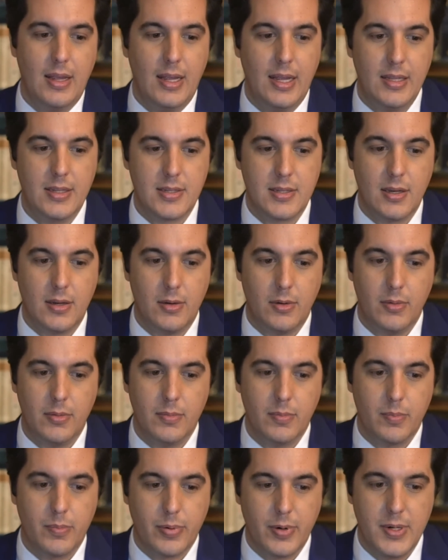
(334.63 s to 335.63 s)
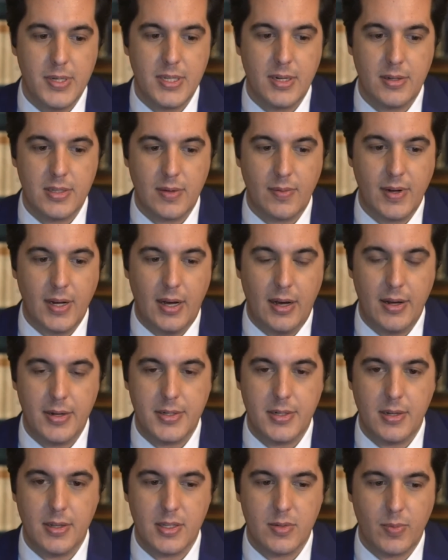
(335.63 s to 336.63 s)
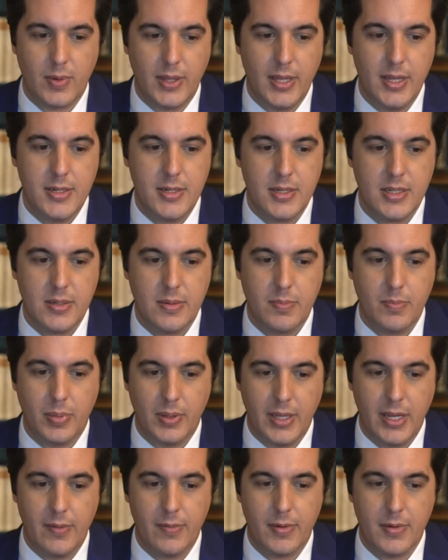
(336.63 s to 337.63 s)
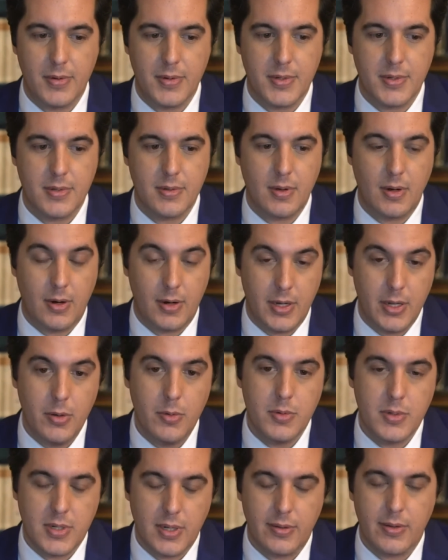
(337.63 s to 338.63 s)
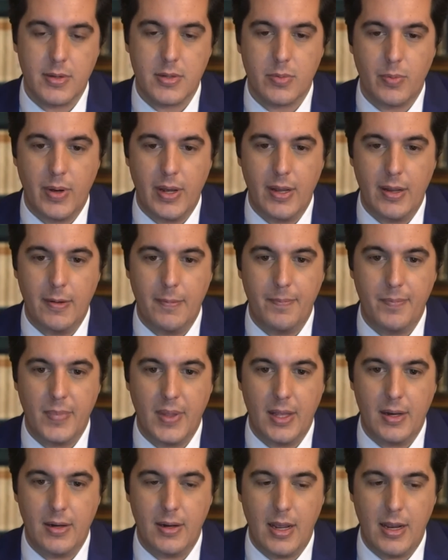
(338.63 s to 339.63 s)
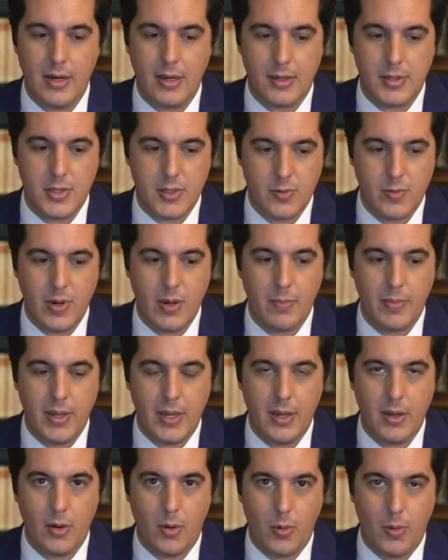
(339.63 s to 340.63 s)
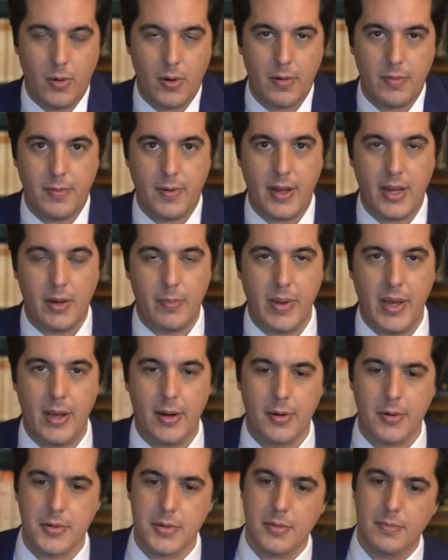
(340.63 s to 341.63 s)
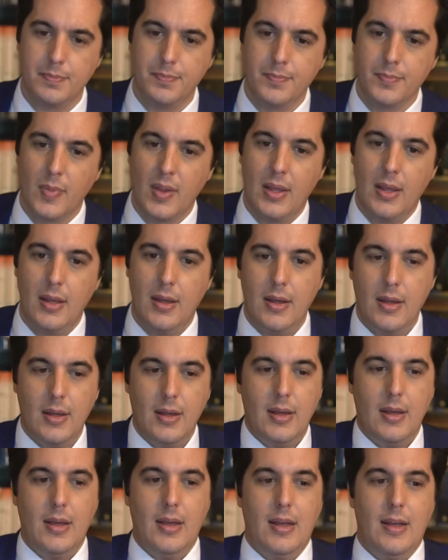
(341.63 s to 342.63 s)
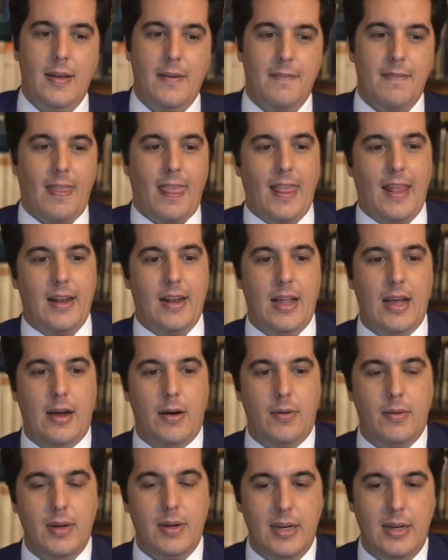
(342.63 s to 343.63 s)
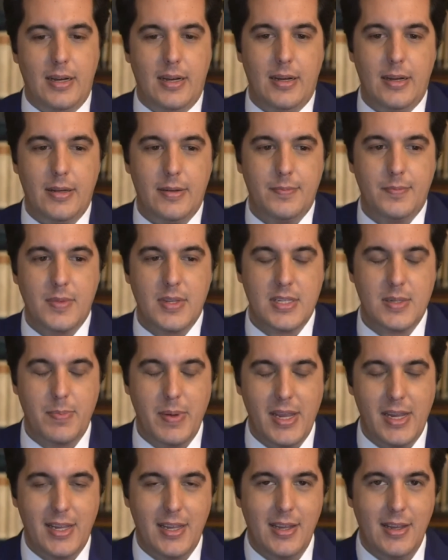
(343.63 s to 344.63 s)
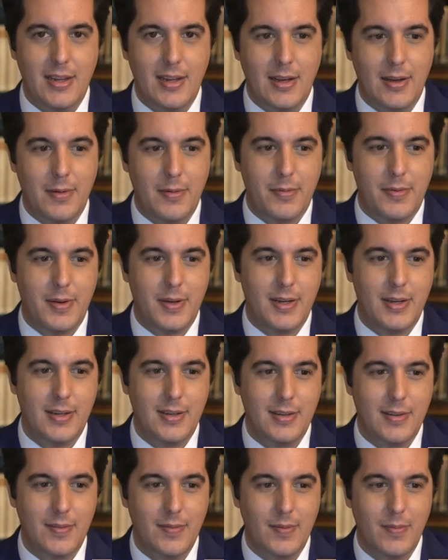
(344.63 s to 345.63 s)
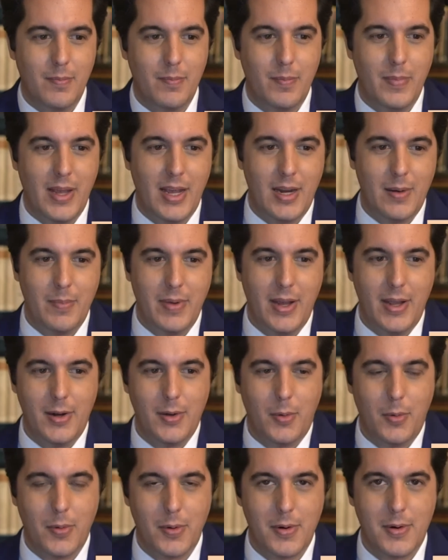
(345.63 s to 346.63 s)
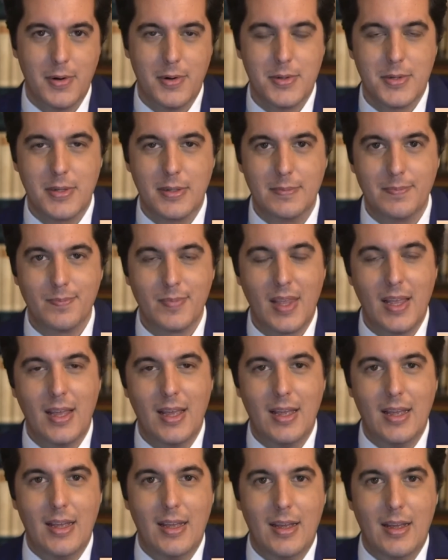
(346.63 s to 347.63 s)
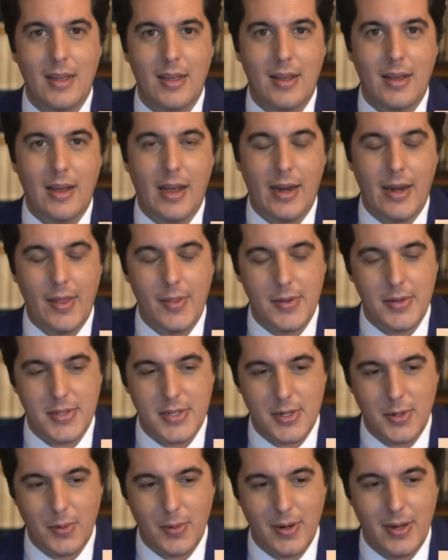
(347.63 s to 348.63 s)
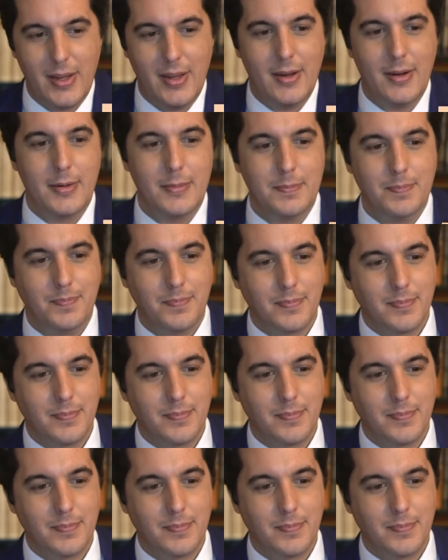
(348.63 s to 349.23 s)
And so prisoners of conscience, religious believers are used in this way in extremely horrifying manners. Now, speaking of man-made horrors, another story here,